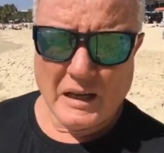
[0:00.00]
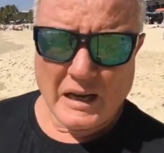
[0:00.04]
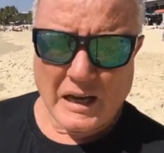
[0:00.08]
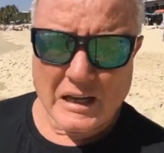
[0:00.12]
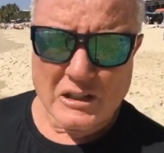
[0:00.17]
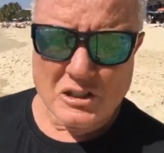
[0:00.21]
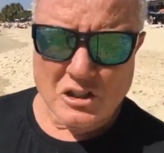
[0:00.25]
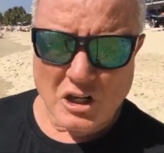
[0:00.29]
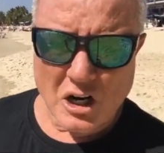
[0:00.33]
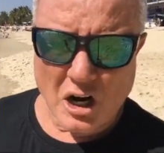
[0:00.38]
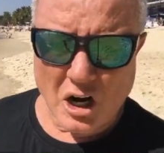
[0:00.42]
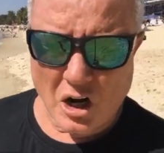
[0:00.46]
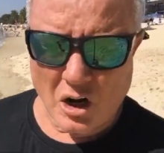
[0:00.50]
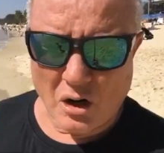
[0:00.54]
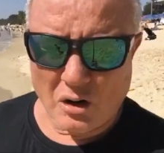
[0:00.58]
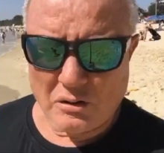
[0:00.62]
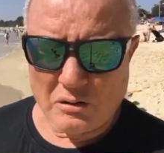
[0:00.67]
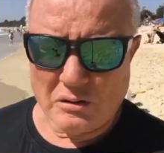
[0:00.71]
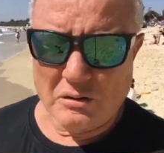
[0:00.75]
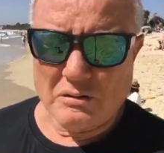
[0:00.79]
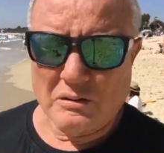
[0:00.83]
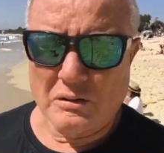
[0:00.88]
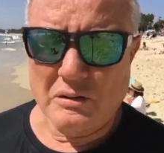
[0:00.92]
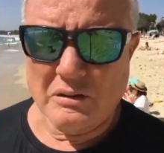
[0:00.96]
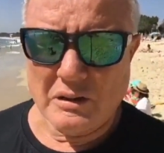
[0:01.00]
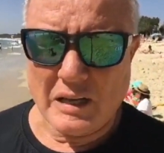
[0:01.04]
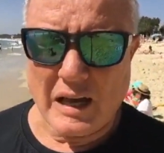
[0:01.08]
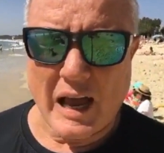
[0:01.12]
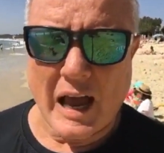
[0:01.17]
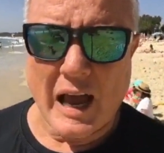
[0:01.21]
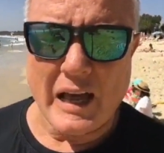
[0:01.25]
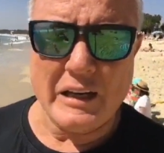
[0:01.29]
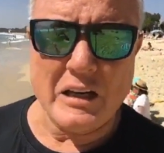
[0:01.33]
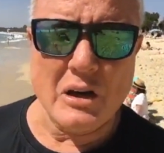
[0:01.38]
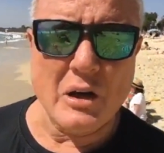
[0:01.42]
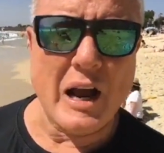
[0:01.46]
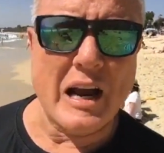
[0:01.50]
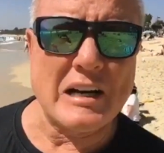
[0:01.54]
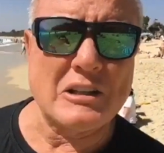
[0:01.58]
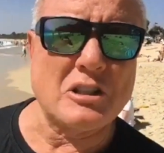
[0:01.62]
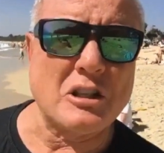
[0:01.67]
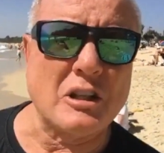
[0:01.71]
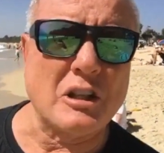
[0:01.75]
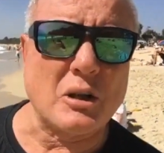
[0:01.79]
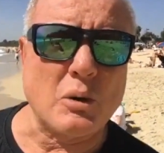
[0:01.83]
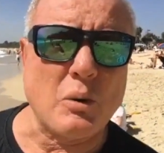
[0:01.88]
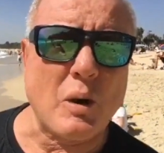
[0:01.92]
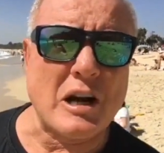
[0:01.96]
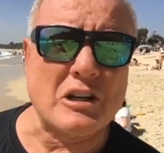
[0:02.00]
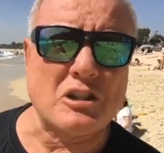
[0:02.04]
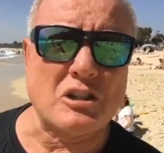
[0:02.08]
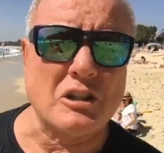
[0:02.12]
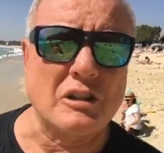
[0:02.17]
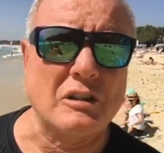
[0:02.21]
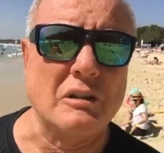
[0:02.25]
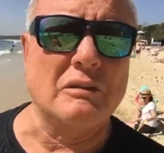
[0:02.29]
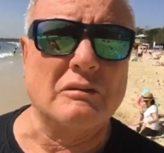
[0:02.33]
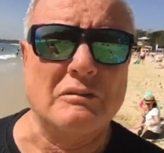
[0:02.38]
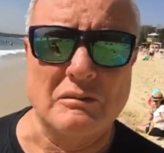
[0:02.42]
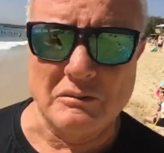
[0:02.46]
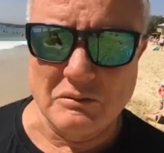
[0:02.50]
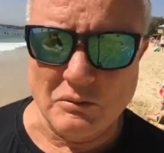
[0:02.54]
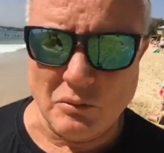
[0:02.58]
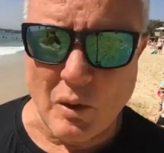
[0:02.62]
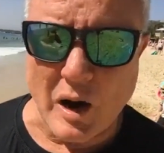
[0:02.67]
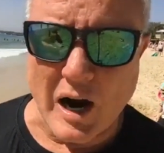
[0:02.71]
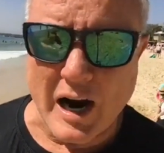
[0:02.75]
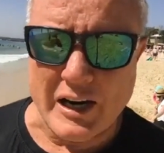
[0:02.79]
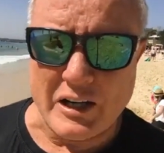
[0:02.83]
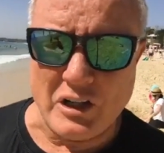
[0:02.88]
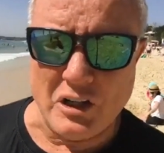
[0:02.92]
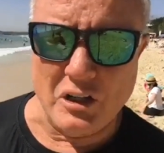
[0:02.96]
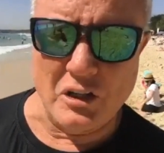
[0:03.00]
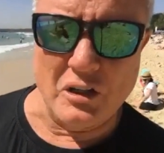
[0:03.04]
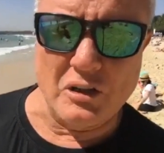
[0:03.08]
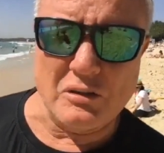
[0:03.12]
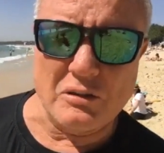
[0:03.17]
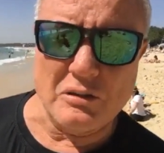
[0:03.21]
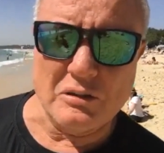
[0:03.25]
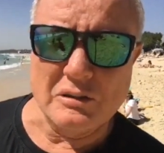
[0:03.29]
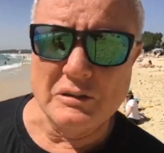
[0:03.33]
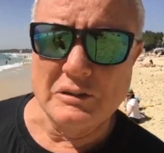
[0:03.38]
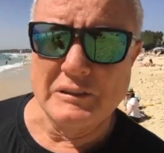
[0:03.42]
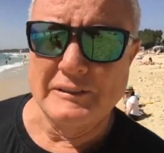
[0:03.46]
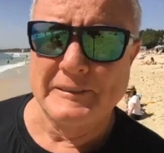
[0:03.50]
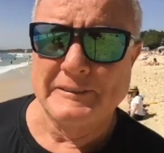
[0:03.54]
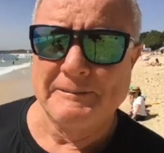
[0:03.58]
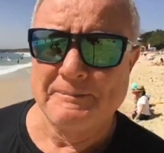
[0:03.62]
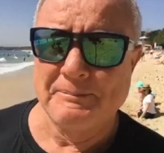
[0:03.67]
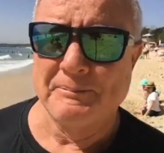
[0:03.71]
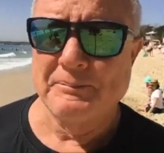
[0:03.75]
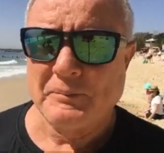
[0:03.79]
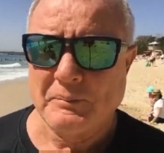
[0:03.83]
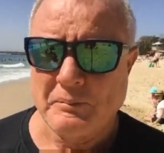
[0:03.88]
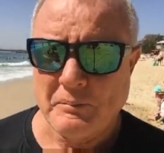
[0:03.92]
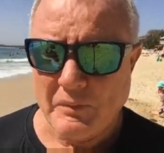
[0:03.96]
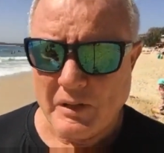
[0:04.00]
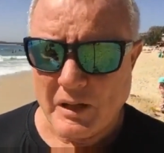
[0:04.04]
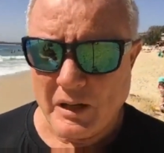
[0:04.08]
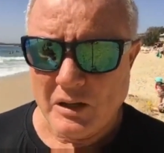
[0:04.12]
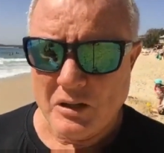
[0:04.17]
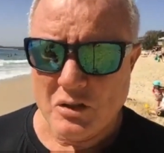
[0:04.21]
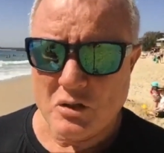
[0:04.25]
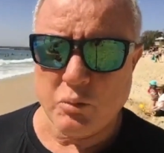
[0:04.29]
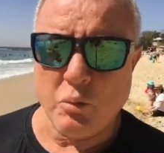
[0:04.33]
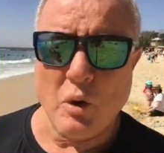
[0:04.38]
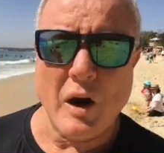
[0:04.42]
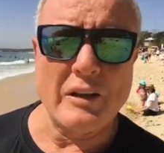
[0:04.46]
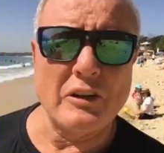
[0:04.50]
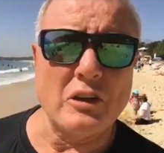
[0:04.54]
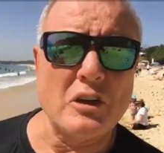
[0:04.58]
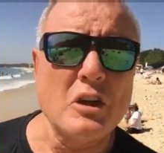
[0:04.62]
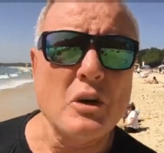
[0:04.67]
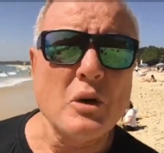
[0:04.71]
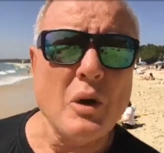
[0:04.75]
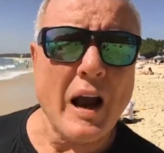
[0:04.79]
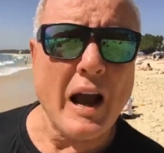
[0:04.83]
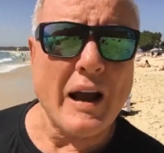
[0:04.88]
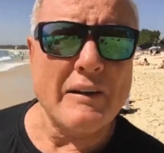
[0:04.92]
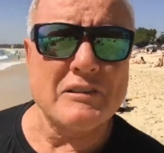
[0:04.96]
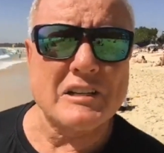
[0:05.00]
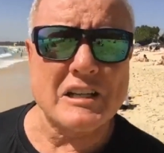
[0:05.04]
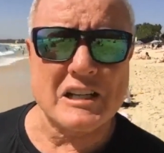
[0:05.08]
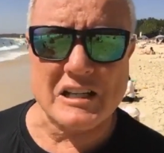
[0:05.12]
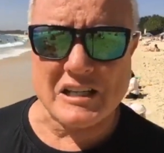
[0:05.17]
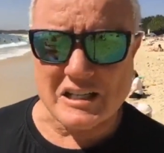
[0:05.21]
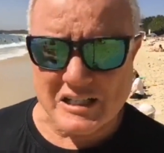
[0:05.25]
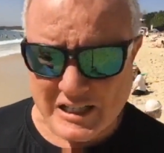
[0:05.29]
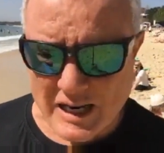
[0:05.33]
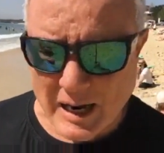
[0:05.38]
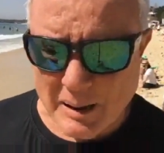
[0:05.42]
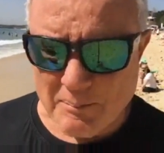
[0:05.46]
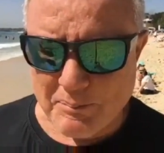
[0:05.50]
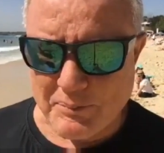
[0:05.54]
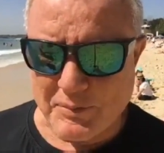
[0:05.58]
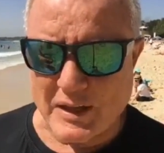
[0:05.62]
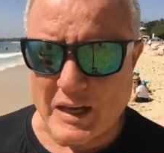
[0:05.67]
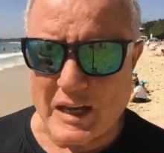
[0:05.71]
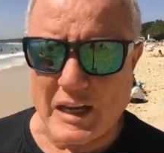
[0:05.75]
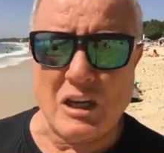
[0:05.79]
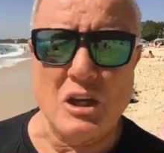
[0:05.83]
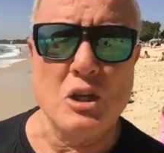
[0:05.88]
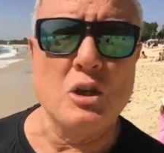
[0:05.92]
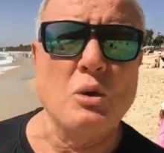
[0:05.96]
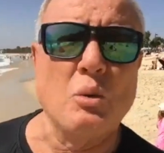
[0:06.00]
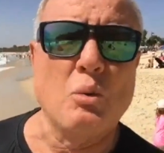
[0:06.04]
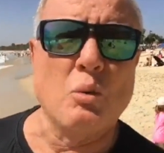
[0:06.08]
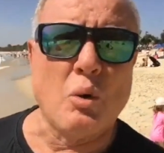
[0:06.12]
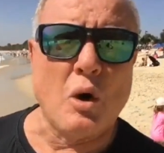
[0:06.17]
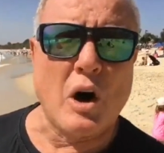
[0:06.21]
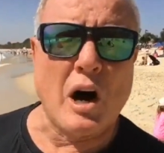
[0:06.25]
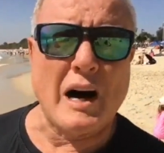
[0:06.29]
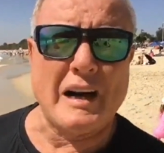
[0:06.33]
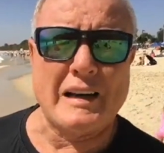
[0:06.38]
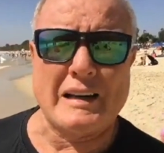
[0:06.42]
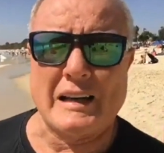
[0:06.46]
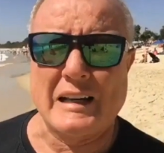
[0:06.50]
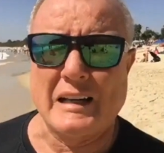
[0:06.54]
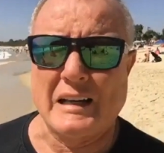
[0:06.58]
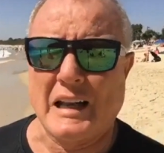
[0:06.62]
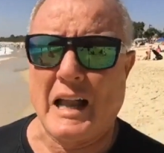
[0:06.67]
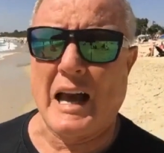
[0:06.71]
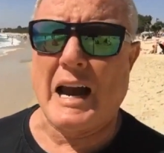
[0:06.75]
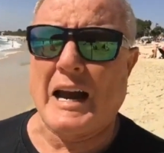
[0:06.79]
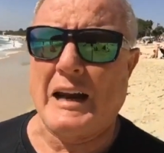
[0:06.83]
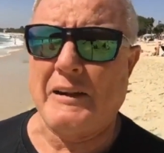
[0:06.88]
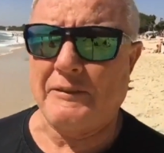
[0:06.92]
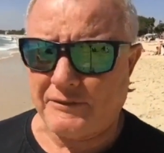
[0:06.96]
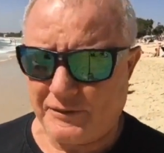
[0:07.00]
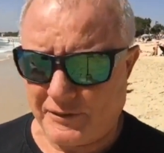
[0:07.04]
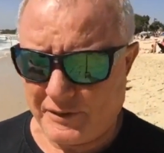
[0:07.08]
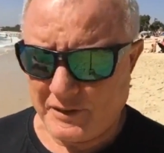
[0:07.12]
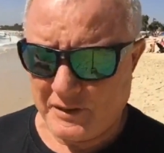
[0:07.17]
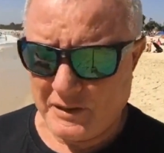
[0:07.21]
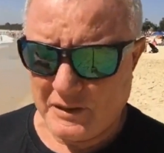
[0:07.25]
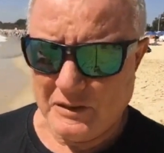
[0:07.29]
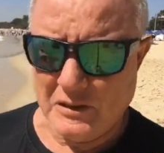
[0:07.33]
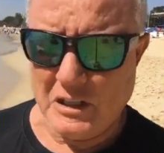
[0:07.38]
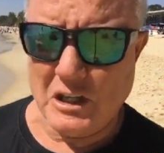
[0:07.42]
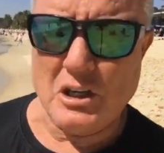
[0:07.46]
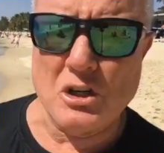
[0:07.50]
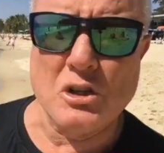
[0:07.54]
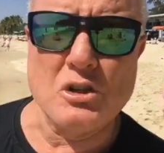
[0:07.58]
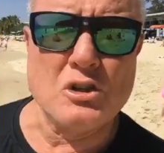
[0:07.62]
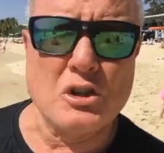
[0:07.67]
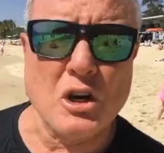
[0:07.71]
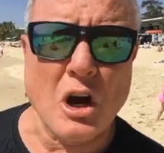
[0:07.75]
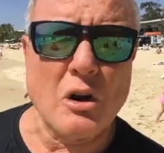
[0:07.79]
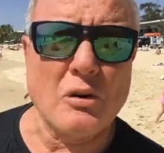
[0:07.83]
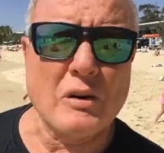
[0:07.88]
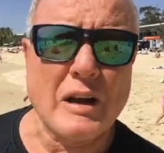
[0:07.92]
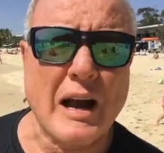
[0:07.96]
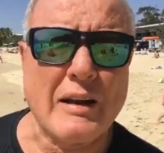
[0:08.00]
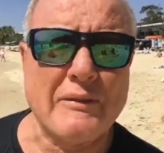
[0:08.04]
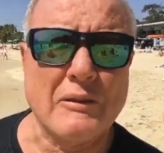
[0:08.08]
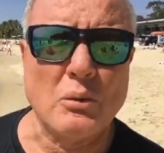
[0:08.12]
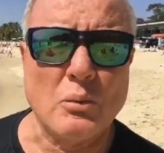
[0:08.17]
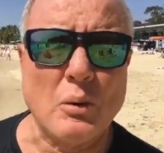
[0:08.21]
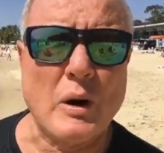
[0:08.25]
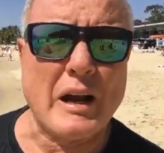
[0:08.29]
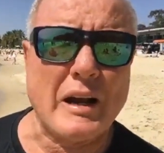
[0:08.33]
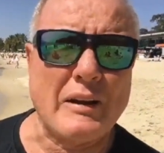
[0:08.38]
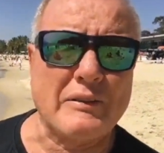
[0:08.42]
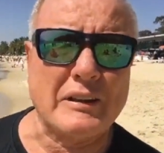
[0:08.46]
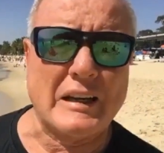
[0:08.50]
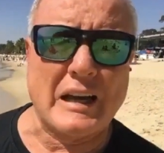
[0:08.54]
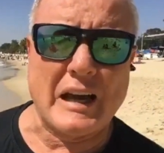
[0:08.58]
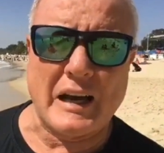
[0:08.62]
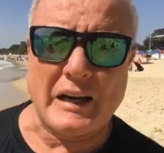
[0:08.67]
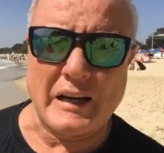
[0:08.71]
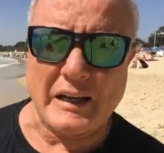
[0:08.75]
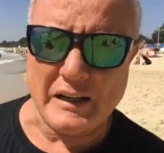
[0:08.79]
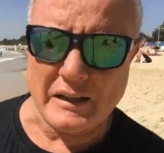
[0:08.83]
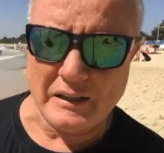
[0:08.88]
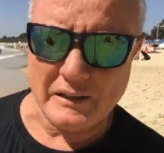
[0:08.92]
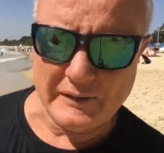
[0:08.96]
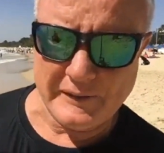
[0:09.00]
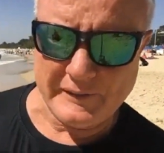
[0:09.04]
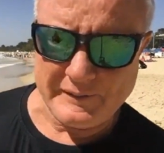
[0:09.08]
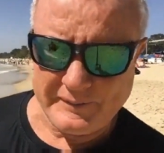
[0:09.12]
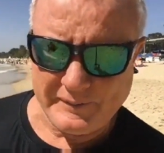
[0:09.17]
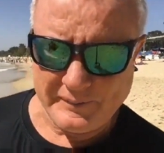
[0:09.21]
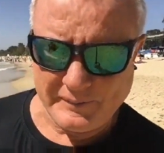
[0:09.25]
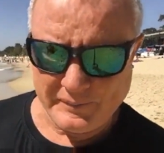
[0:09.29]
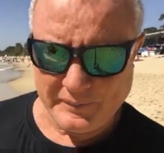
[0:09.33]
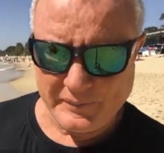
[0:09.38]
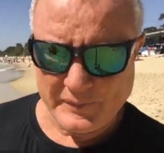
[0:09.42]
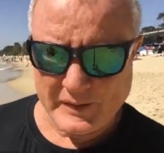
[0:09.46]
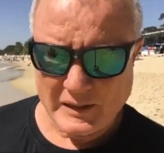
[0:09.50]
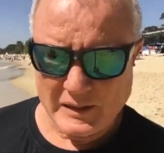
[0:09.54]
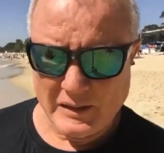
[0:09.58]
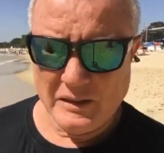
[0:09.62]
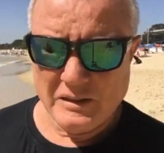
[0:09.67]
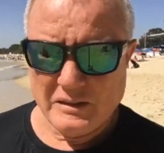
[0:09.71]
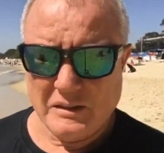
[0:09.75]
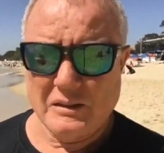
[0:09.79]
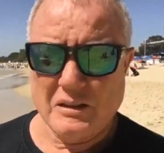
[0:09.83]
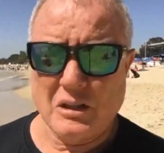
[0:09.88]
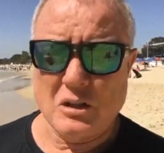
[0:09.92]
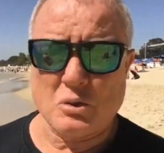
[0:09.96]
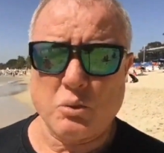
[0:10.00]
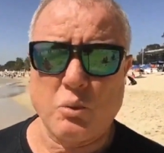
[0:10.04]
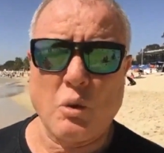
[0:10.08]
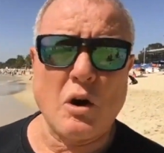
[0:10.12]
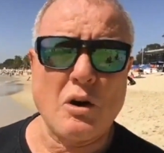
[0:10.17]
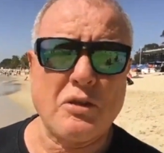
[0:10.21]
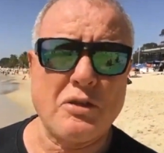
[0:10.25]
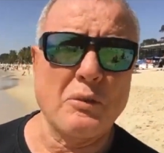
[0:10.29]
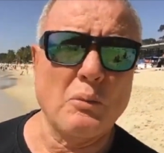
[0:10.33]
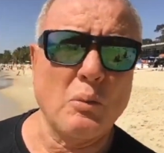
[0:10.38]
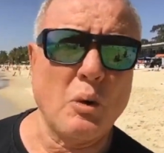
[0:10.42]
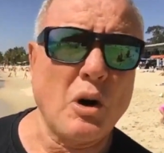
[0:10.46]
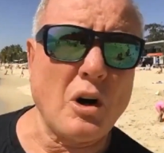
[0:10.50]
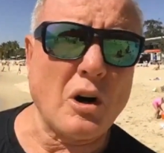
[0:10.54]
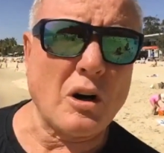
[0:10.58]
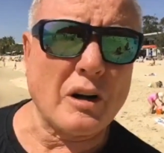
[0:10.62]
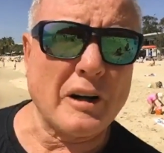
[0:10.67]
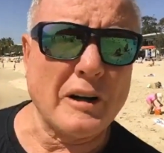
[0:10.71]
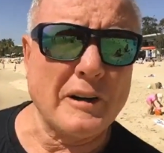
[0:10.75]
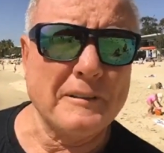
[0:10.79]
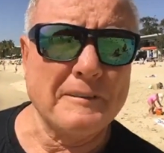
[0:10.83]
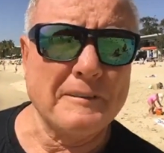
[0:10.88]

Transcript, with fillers: And so, how you answer the question, why you, is whether you have something you want in life that you don't have a way of getting, that's worth the work.